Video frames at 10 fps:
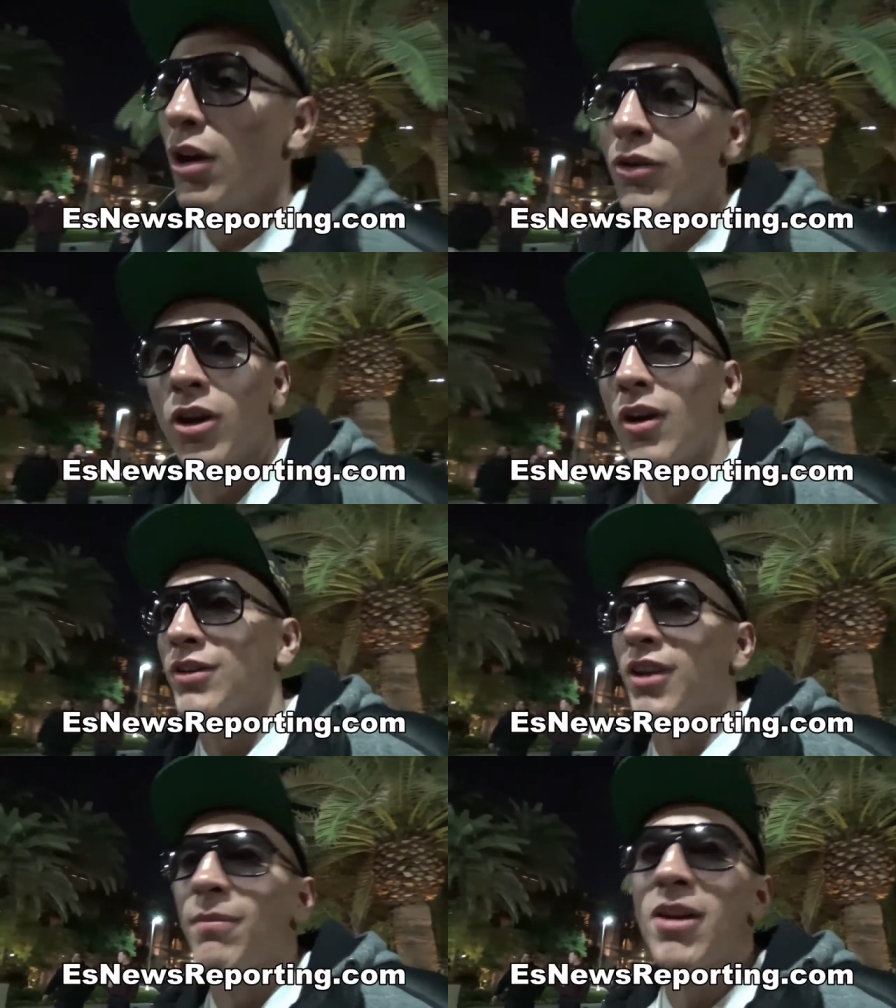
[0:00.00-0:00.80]
No, no, I
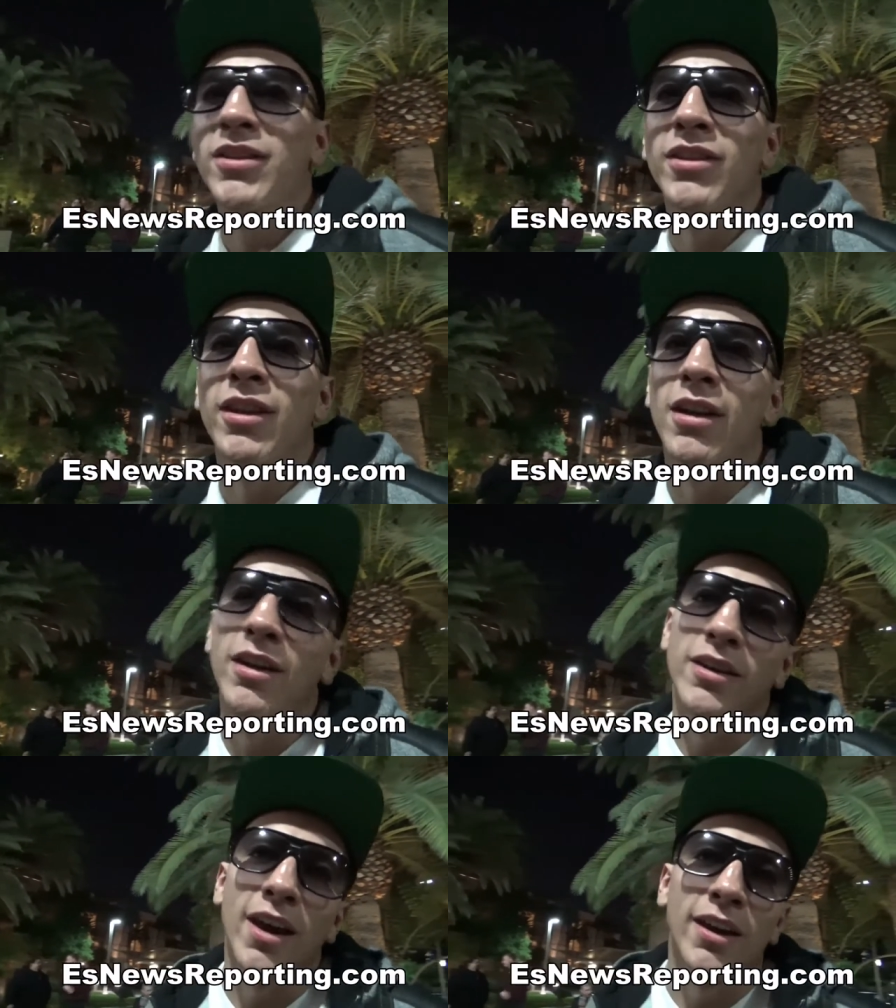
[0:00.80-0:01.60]
started boxing uh,
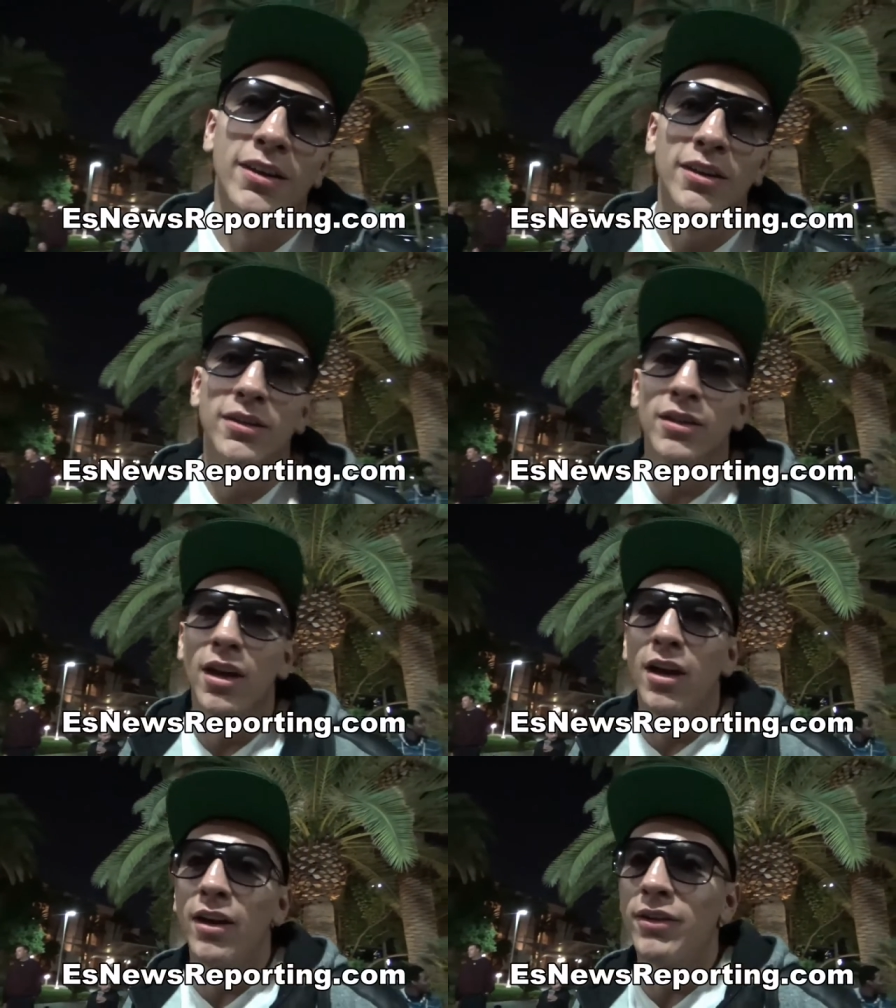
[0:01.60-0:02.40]
in Canada,
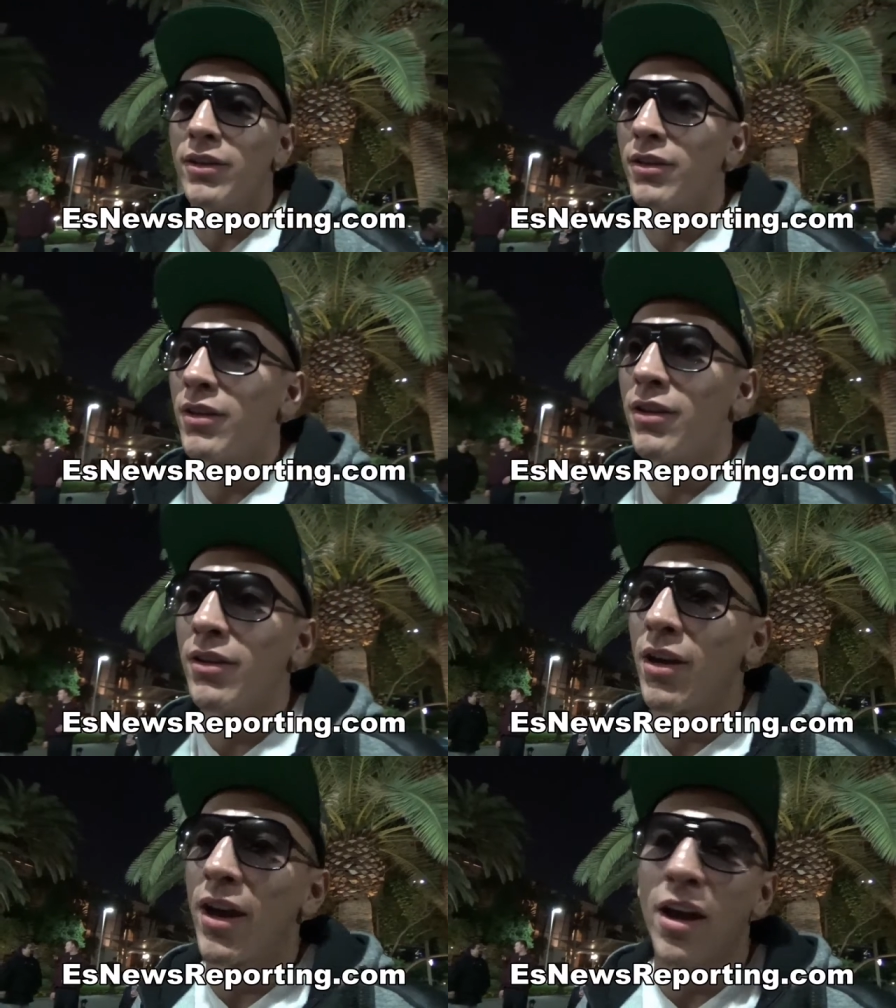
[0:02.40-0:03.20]
uh, and then uh,
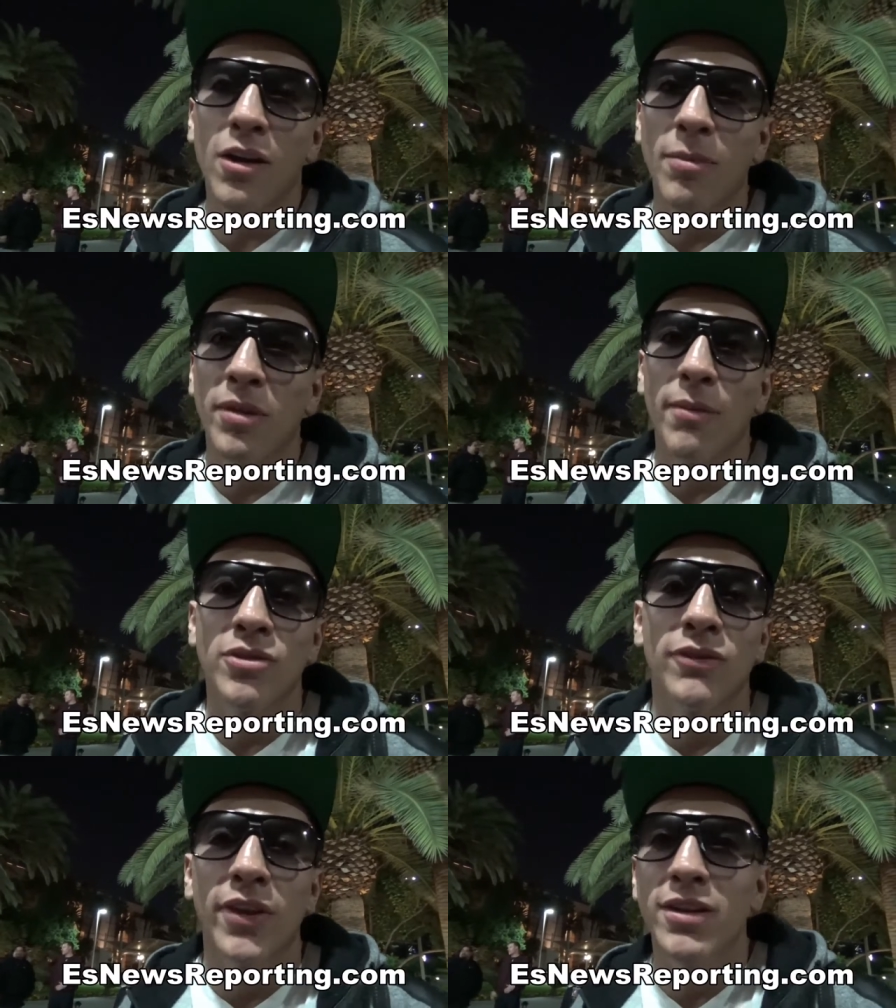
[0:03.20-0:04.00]
I had a couple
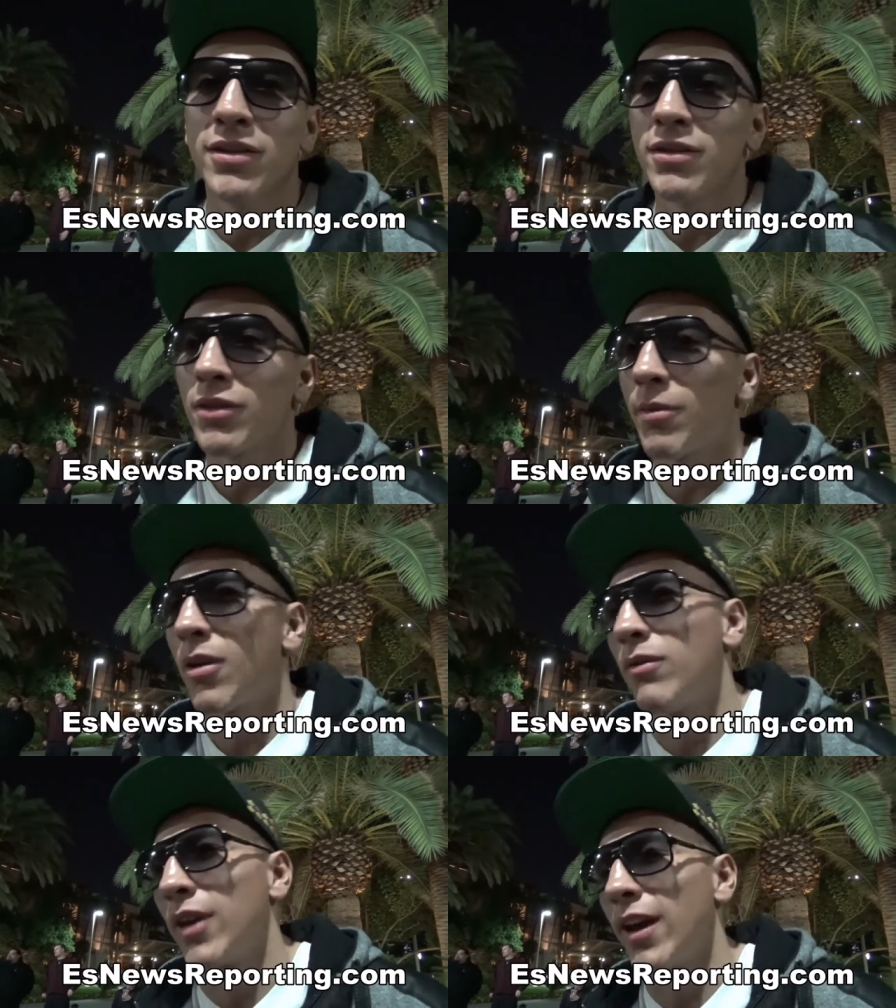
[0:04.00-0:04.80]
amateur fights, yeah,
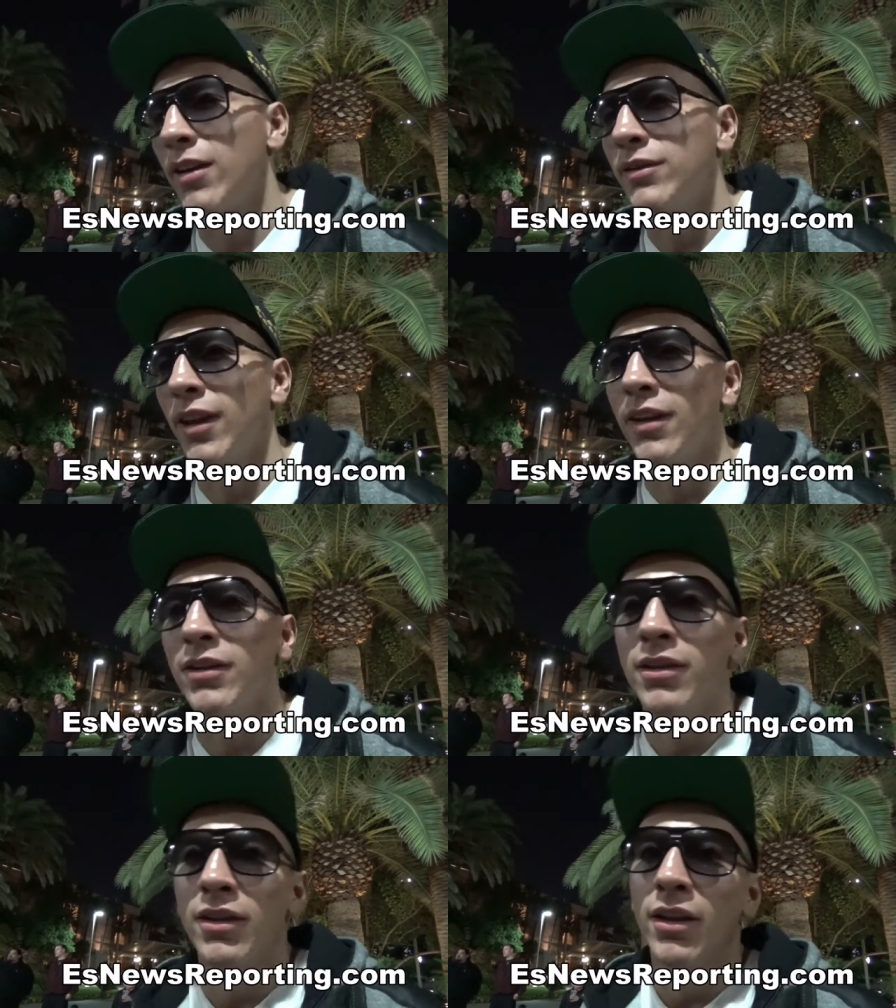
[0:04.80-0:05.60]
about eight, ten,
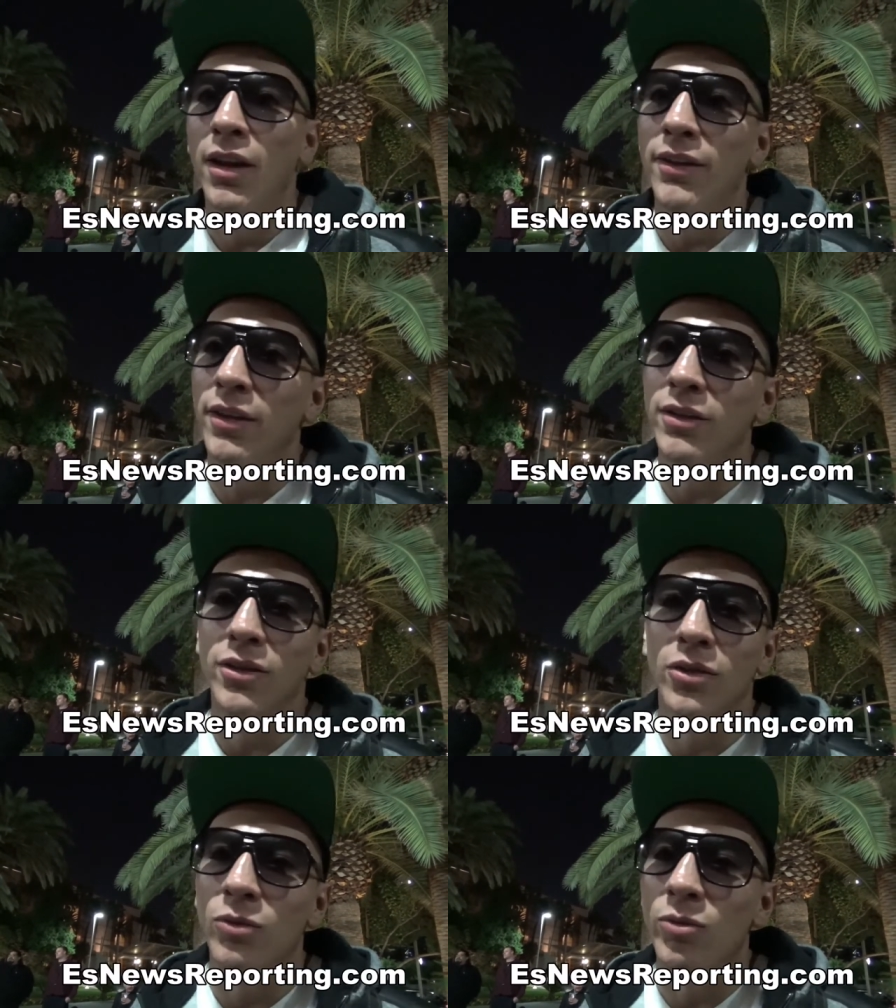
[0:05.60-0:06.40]
and then you
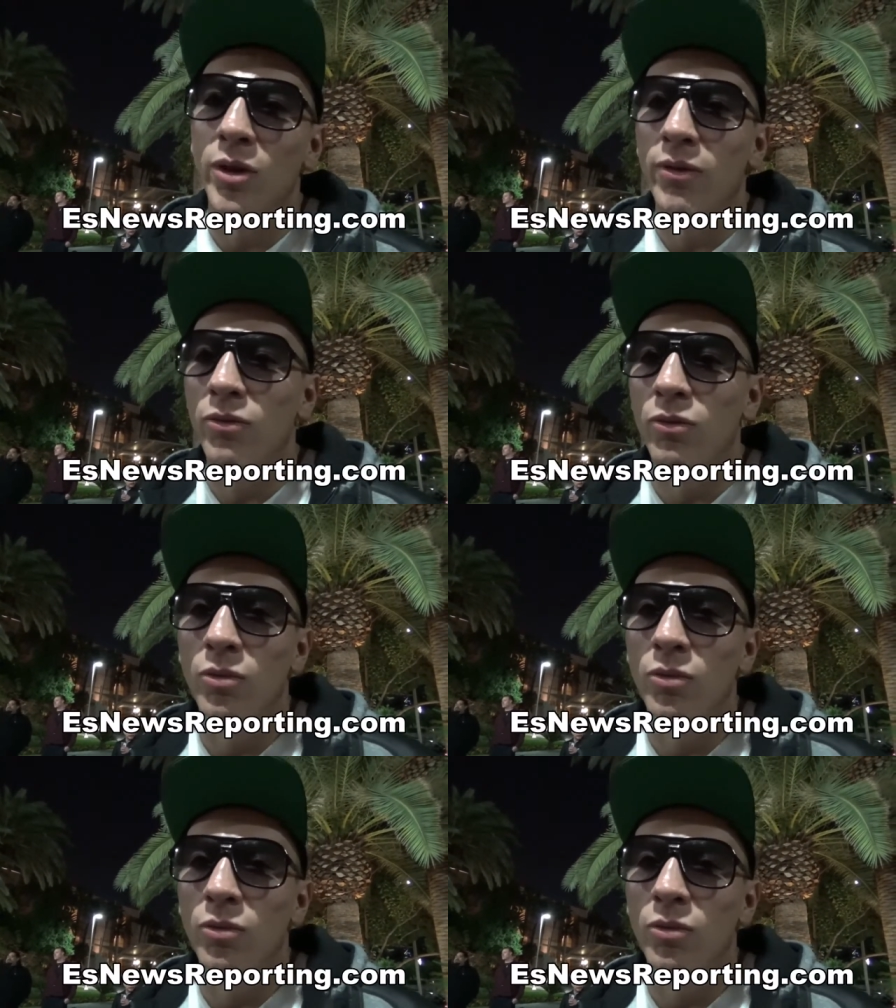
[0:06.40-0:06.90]
know we were.